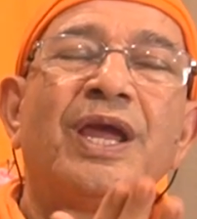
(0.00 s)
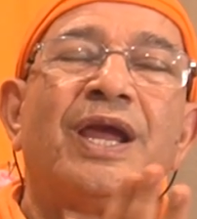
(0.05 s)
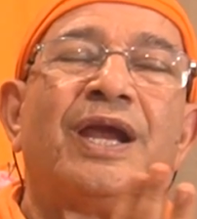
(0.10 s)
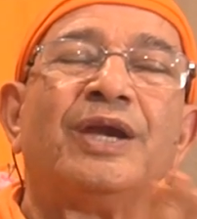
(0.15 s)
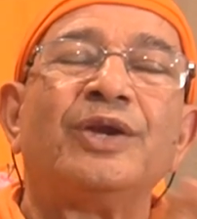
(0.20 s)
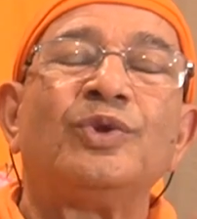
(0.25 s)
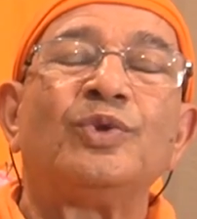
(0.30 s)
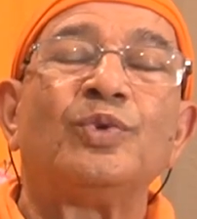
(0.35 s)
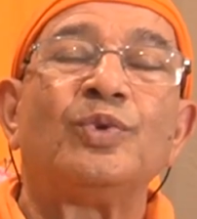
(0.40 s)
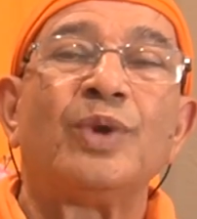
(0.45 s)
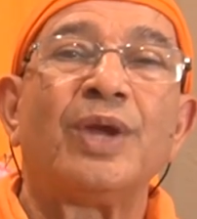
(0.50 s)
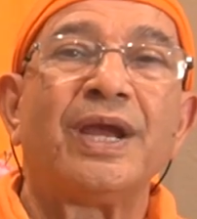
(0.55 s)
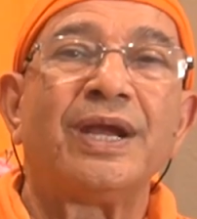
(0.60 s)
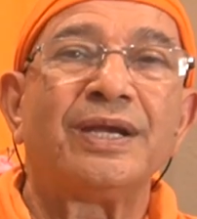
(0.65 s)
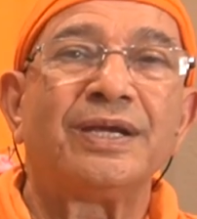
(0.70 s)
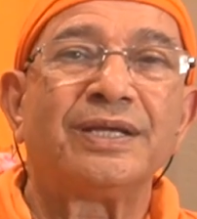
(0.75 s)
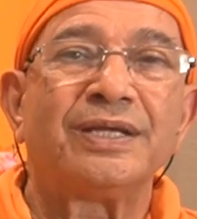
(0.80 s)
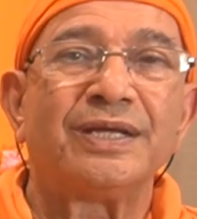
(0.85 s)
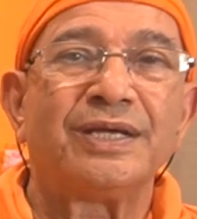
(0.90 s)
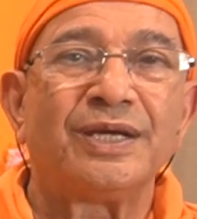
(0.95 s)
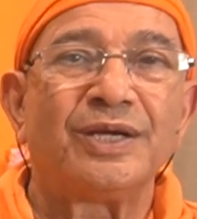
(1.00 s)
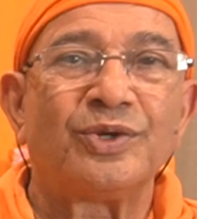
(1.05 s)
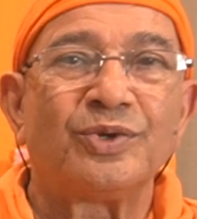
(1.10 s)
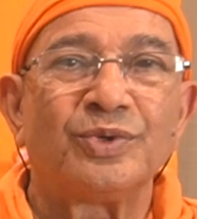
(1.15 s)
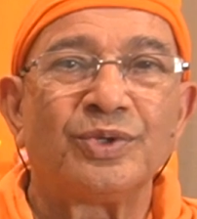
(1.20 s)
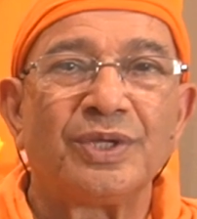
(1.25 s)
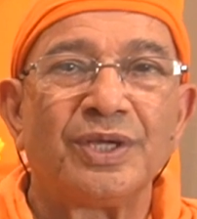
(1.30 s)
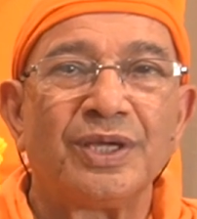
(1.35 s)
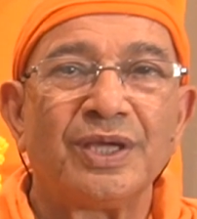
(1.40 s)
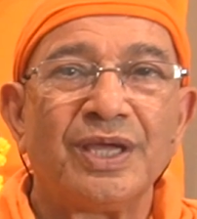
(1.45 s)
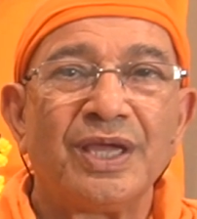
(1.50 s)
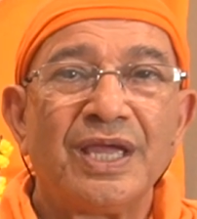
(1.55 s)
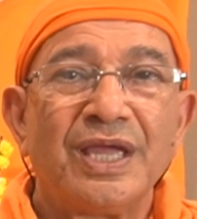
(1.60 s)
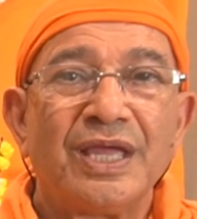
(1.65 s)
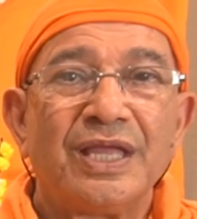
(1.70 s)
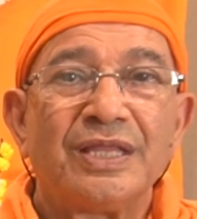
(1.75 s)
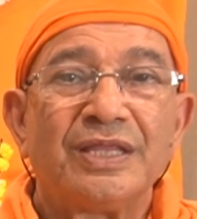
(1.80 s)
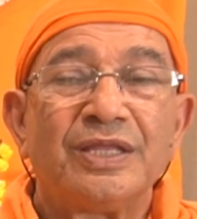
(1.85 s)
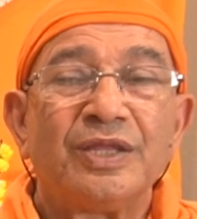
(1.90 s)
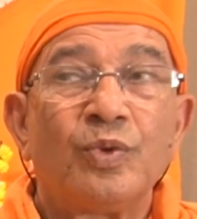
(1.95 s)
And you enter into
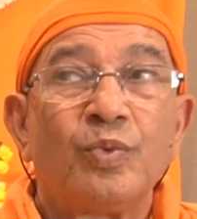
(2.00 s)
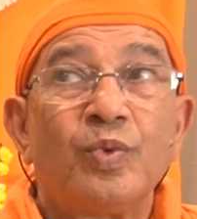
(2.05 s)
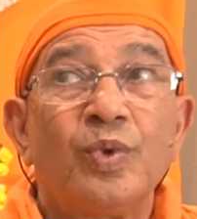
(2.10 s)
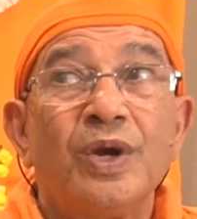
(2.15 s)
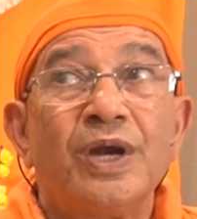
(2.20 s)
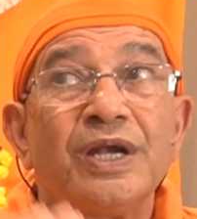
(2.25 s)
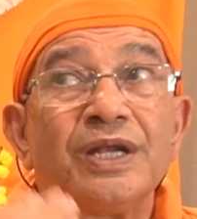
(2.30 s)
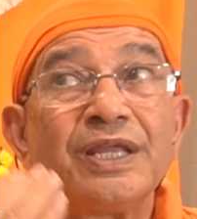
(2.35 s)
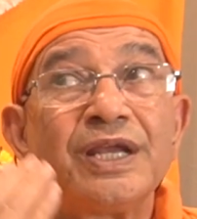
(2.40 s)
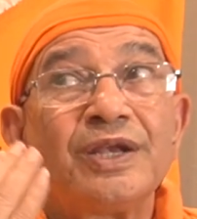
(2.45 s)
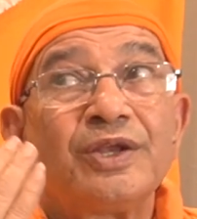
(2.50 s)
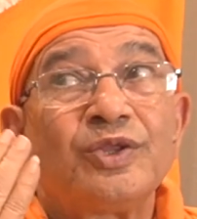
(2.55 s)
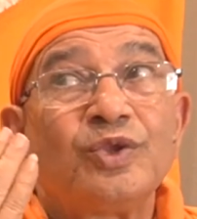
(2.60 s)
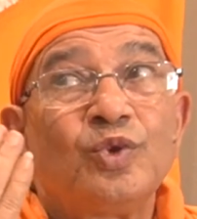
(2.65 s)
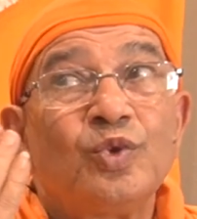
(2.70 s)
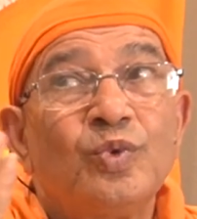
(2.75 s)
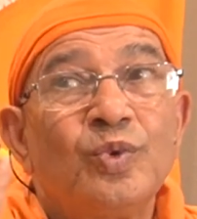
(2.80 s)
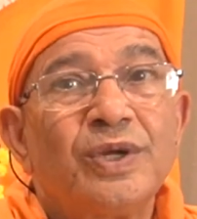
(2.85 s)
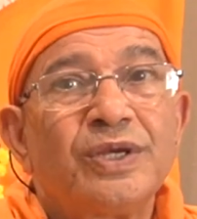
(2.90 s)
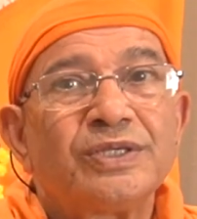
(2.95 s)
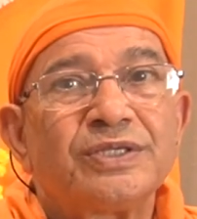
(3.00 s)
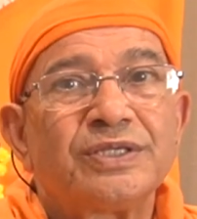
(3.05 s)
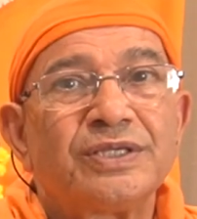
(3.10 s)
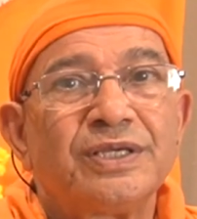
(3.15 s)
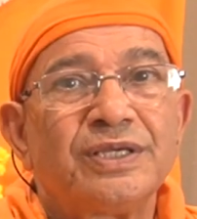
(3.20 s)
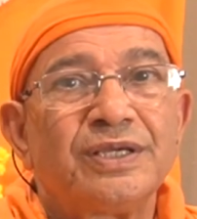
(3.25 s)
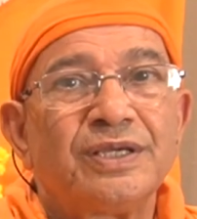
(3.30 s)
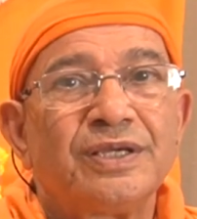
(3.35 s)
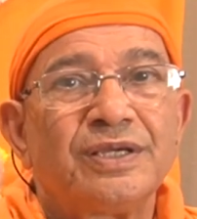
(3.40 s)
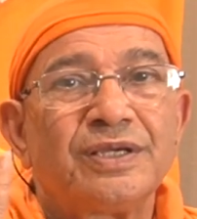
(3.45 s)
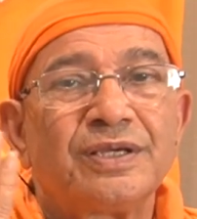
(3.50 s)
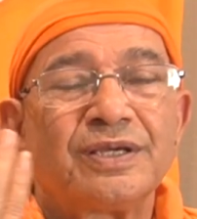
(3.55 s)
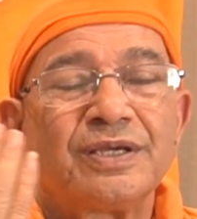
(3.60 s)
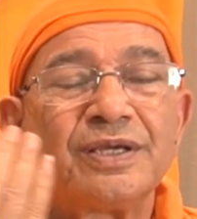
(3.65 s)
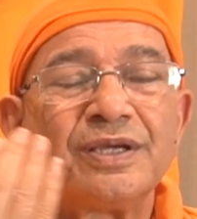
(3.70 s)
the world that you were seeing.